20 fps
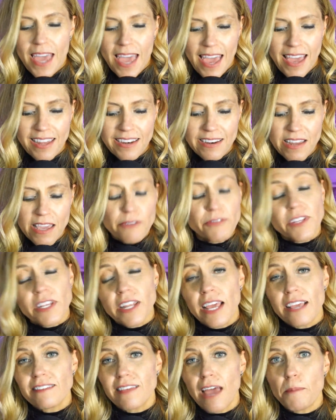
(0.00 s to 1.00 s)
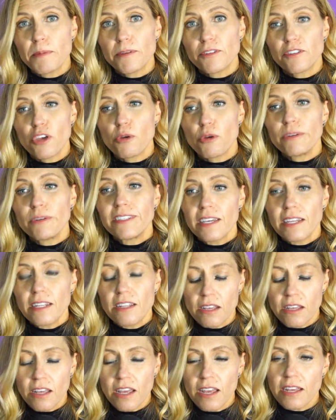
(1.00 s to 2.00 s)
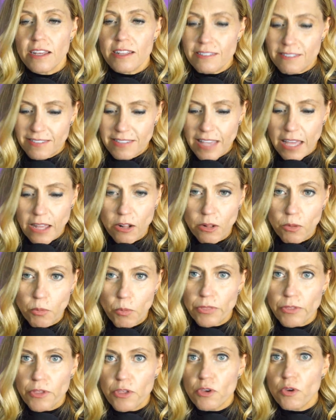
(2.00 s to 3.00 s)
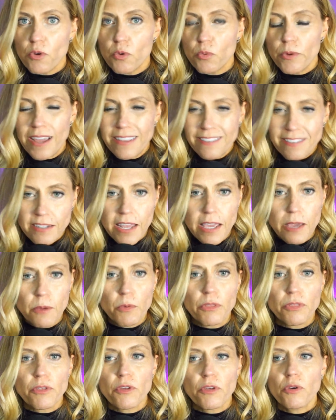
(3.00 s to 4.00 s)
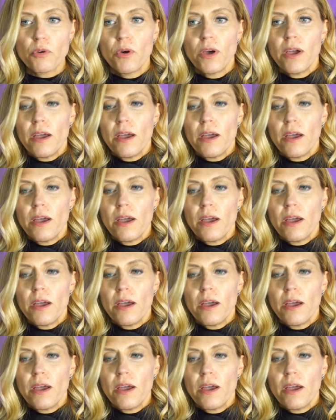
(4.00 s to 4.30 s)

And if today's episode did settle with you, resonate with you,